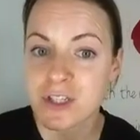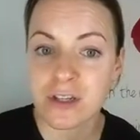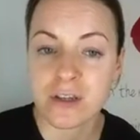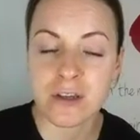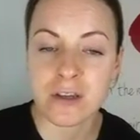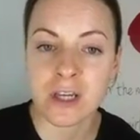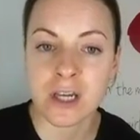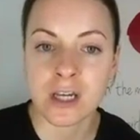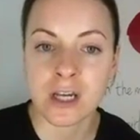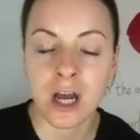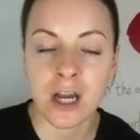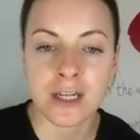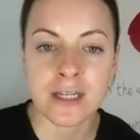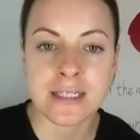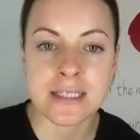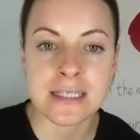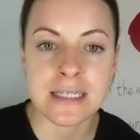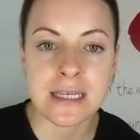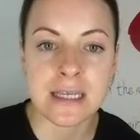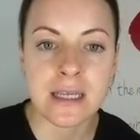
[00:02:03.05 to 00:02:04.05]
so you can kind
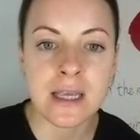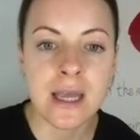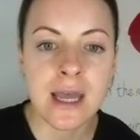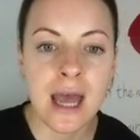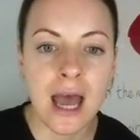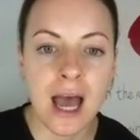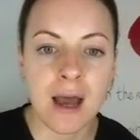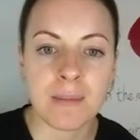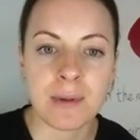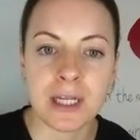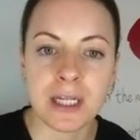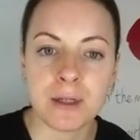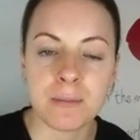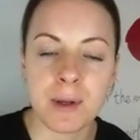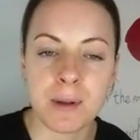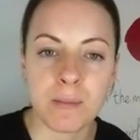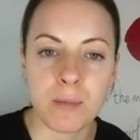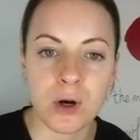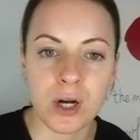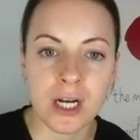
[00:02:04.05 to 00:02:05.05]
of see a little
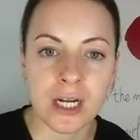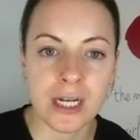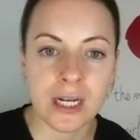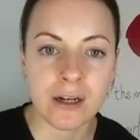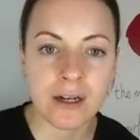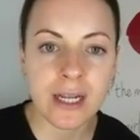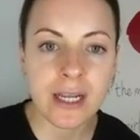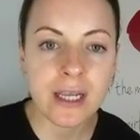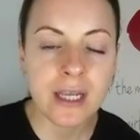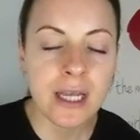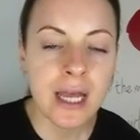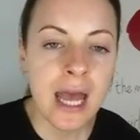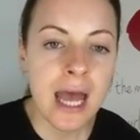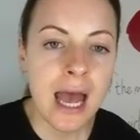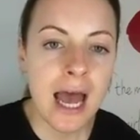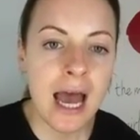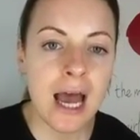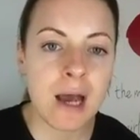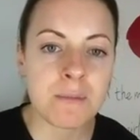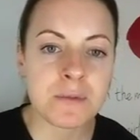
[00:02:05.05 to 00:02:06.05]
bit more clearly.
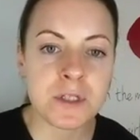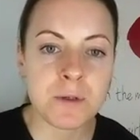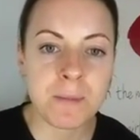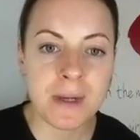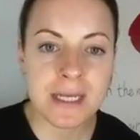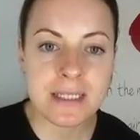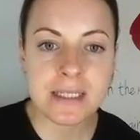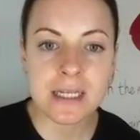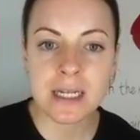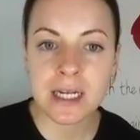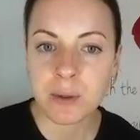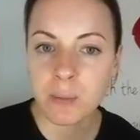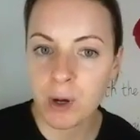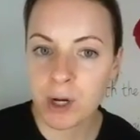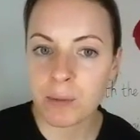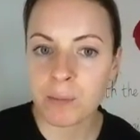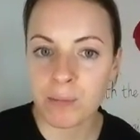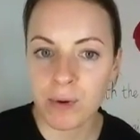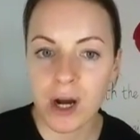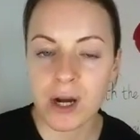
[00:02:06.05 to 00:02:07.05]
So basically what
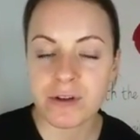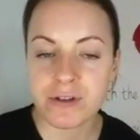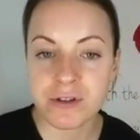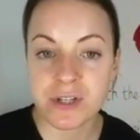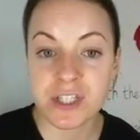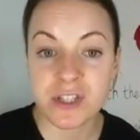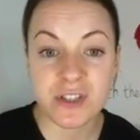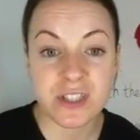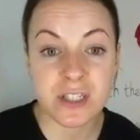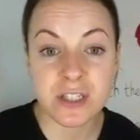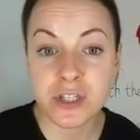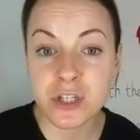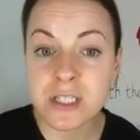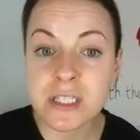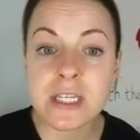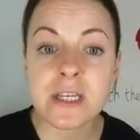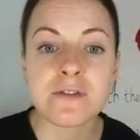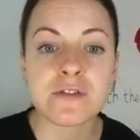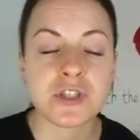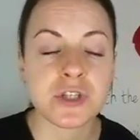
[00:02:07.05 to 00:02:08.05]
embroidery does is
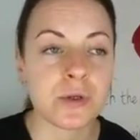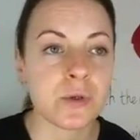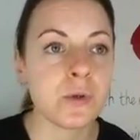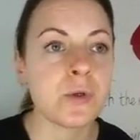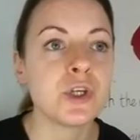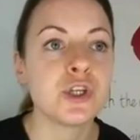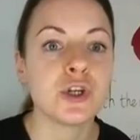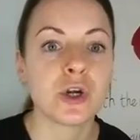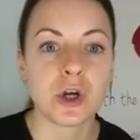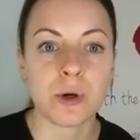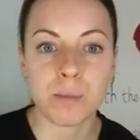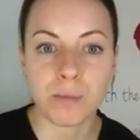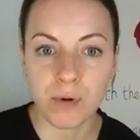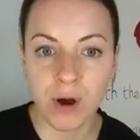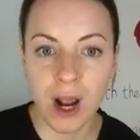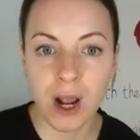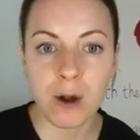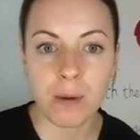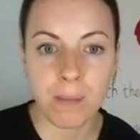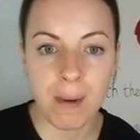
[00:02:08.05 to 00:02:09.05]
just gives you your
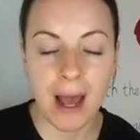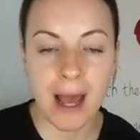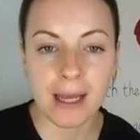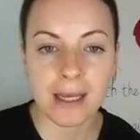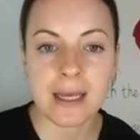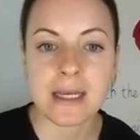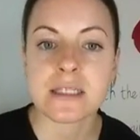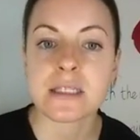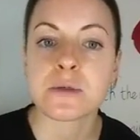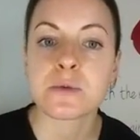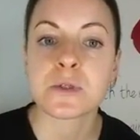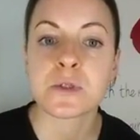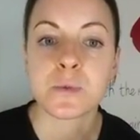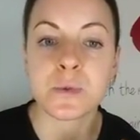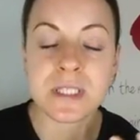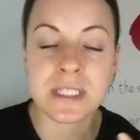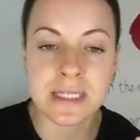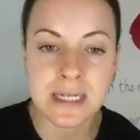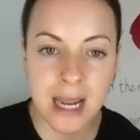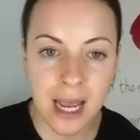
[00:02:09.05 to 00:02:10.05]
brow back as it
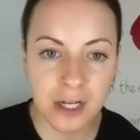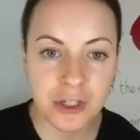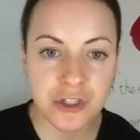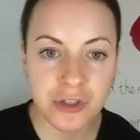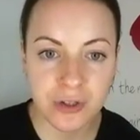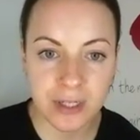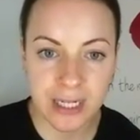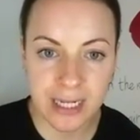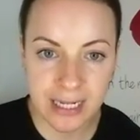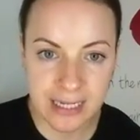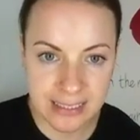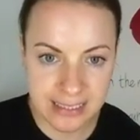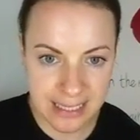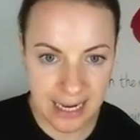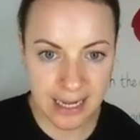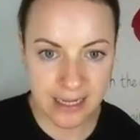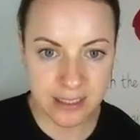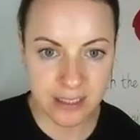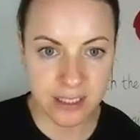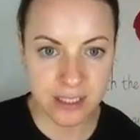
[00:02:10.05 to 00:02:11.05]
was naturally
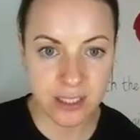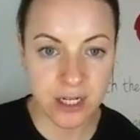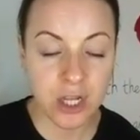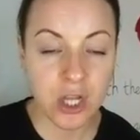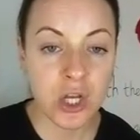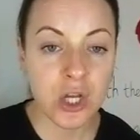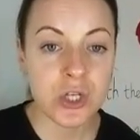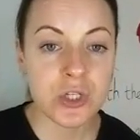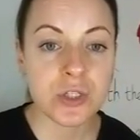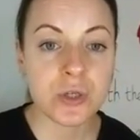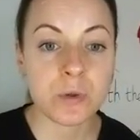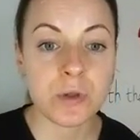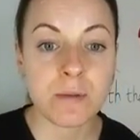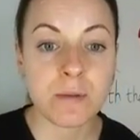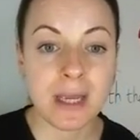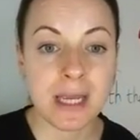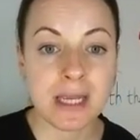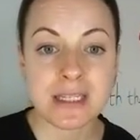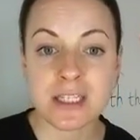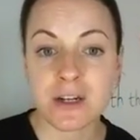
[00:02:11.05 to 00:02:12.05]
intended. So the
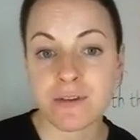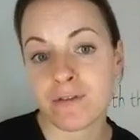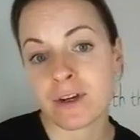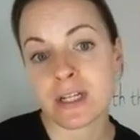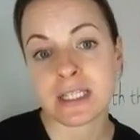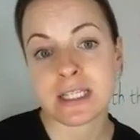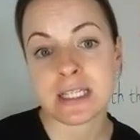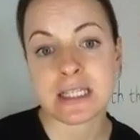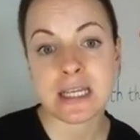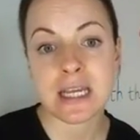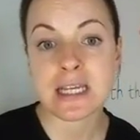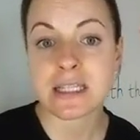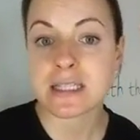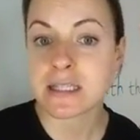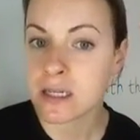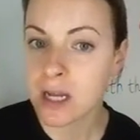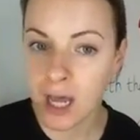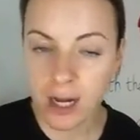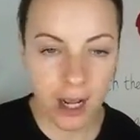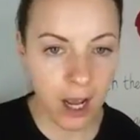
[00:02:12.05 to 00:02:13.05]
main difference is
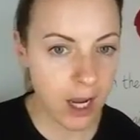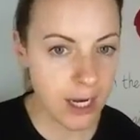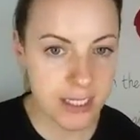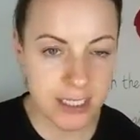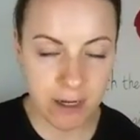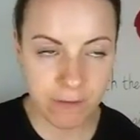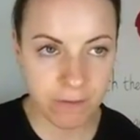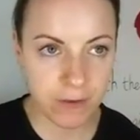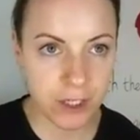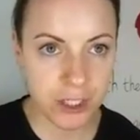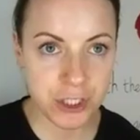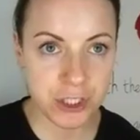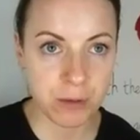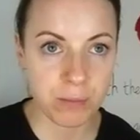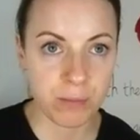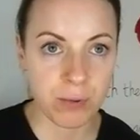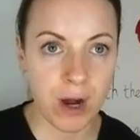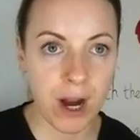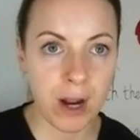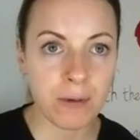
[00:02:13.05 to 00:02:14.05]
it's not a high
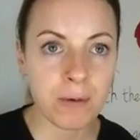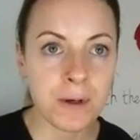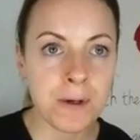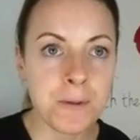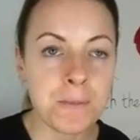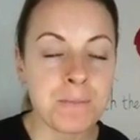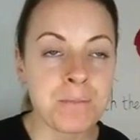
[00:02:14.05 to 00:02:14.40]
definition brow.